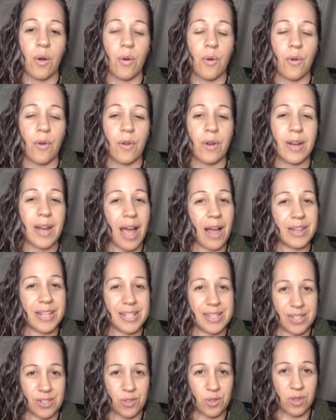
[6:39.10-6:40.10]
Now
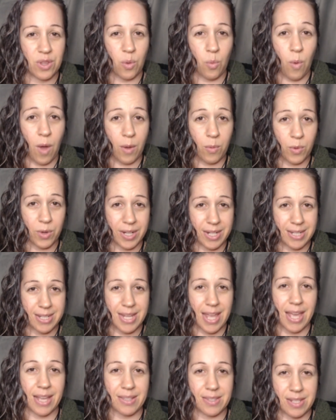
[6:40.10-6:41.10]
let's do the what would it
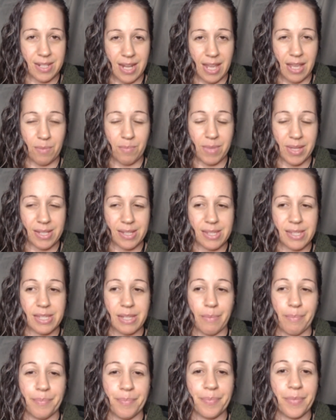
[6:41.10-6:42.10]
take statements.
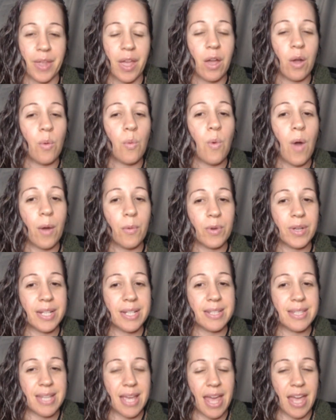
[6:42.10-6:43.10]
What would
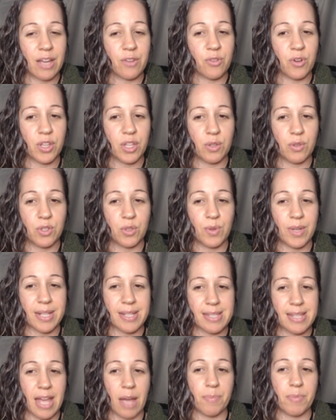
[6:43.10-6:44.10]
it take for you to
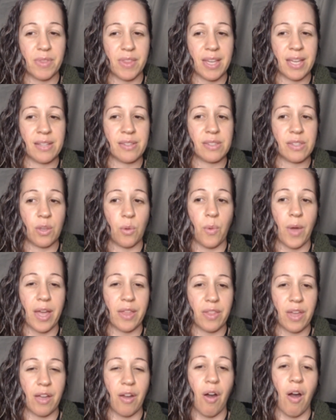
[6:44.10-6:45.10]
accept things the way
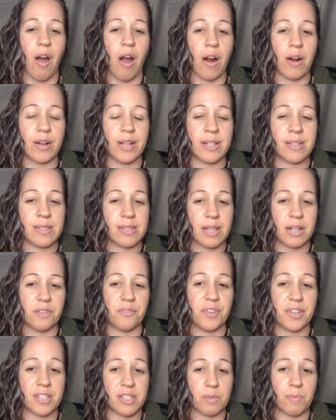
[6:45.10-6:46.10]
they are instead of
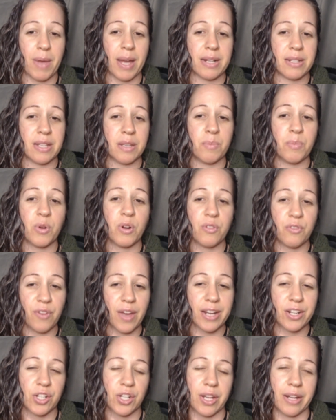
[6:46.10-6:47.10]
expecting
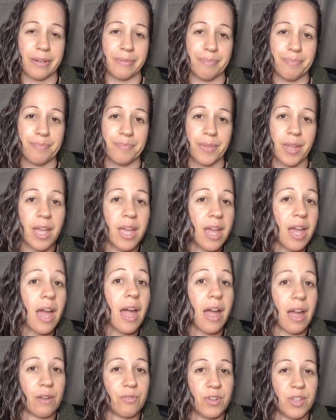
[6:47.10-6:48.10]
perfection?
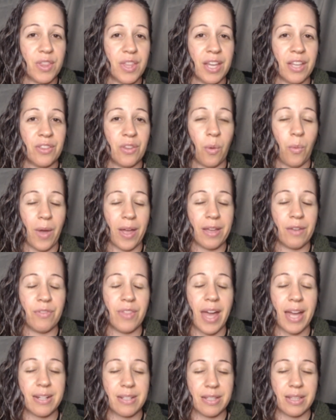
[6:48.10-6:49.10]
Everything in the way of
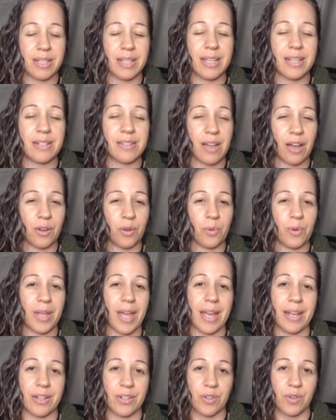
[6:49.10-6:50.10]
that, delete,
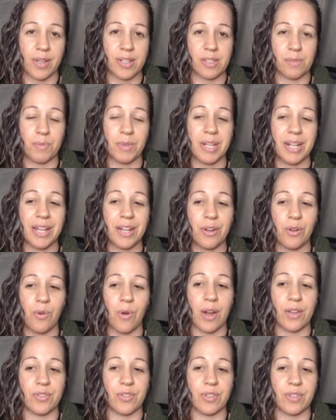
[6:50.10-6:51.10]
uncreate, and transmute it
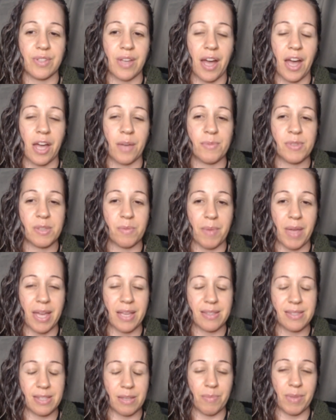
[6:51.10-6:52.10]
across all time,
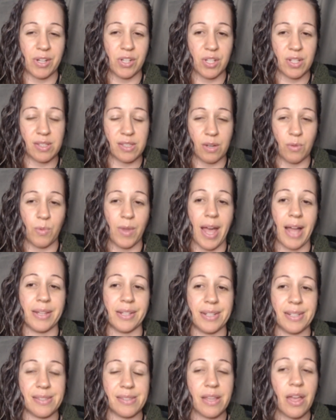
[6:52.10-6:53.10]
space, dimensions, and
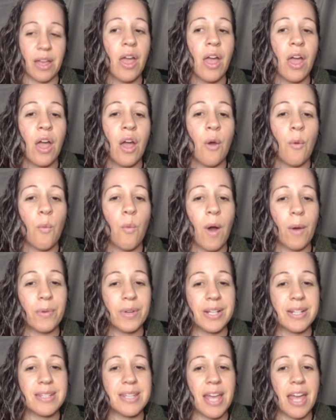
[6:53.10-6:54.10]
realities. What would
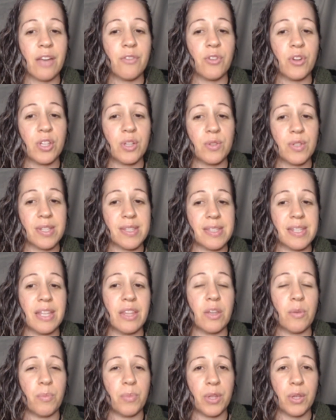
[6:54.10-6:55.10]
it take for you to see
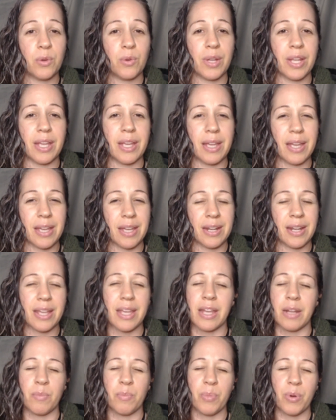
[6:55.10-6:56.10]
the beauty in
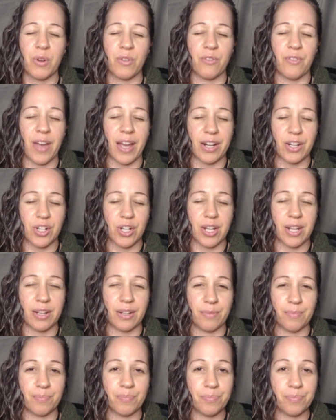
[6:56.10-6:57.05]
imperfection?